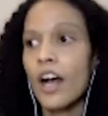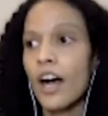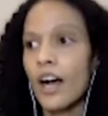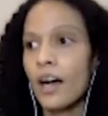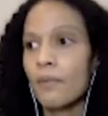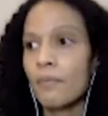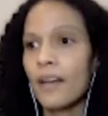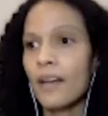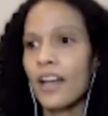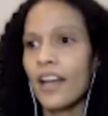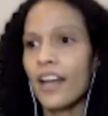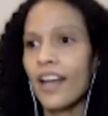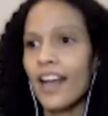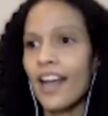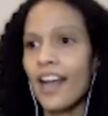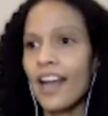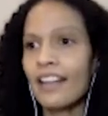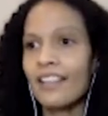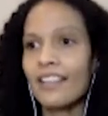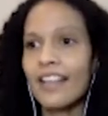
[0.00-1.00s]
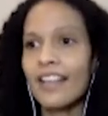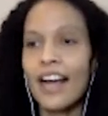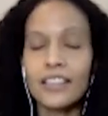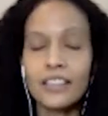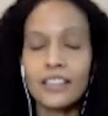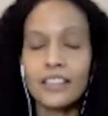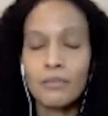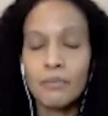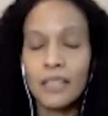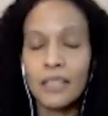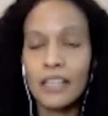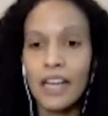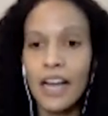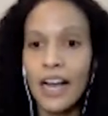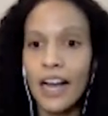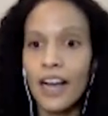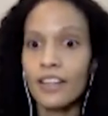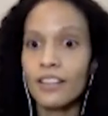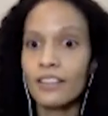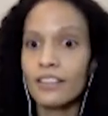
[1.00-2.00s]
And that to me
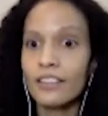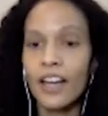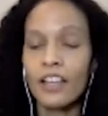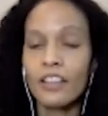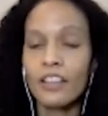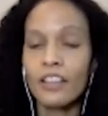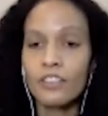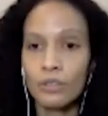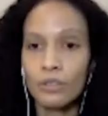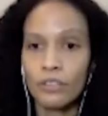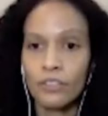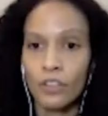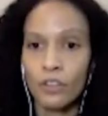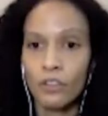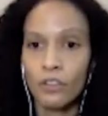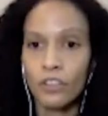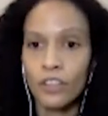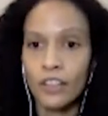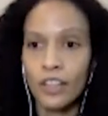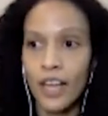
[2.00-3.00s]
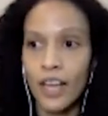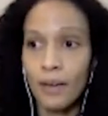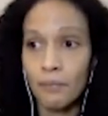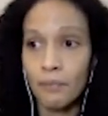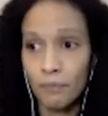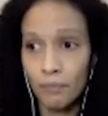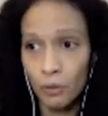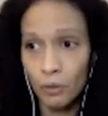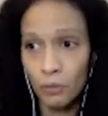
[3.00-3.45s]
had a lot of sort of overlap